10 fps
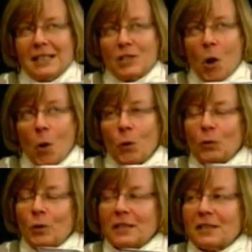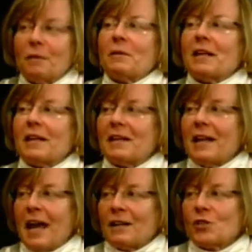told what some of the
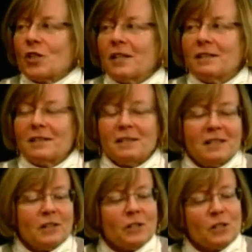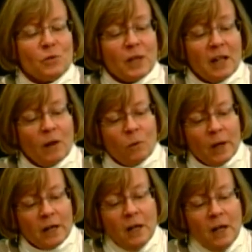action okay. is in series three. They don't
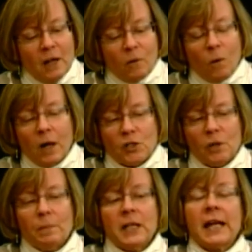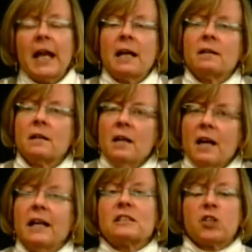want to watch it. But again,
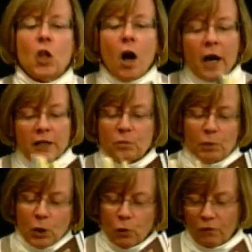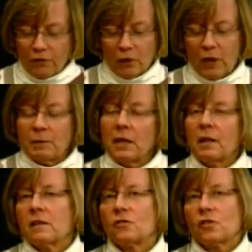it's law. It's beautiful. I mean,
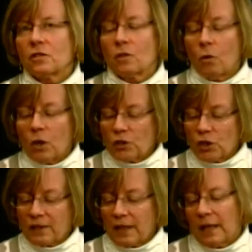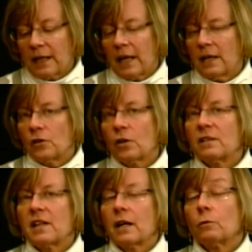it's just gorgeous. And again, you can
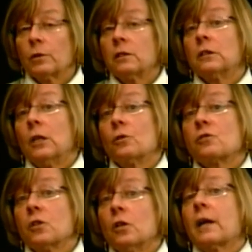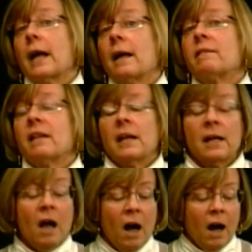take a real close look at
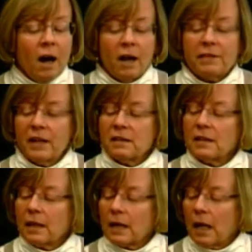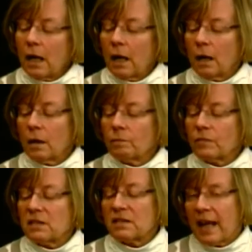the authentic
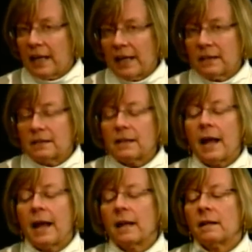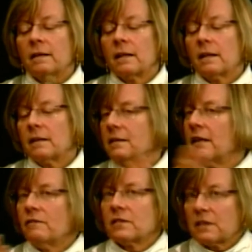um, settings and even